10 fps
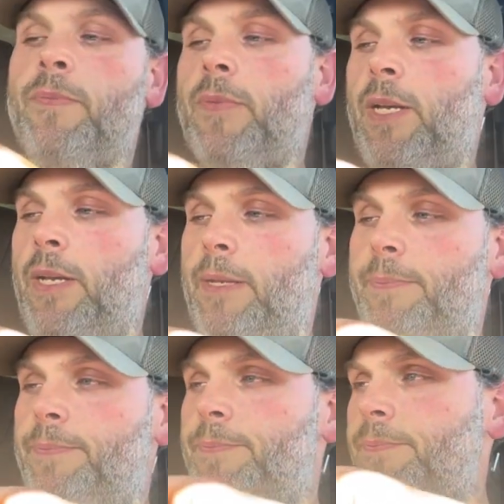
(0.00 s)

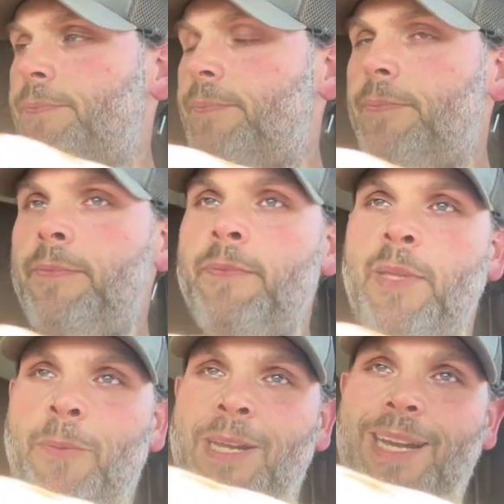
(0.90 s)

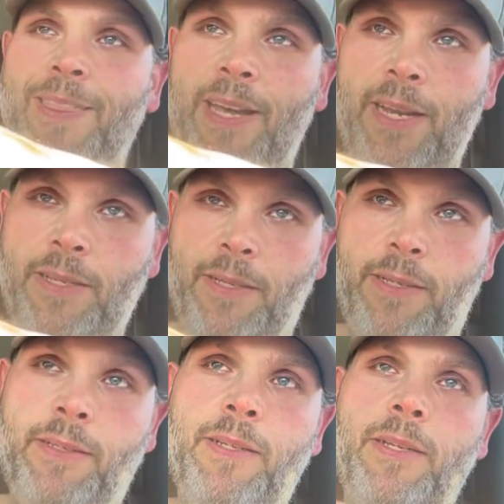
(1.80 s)
We got that done.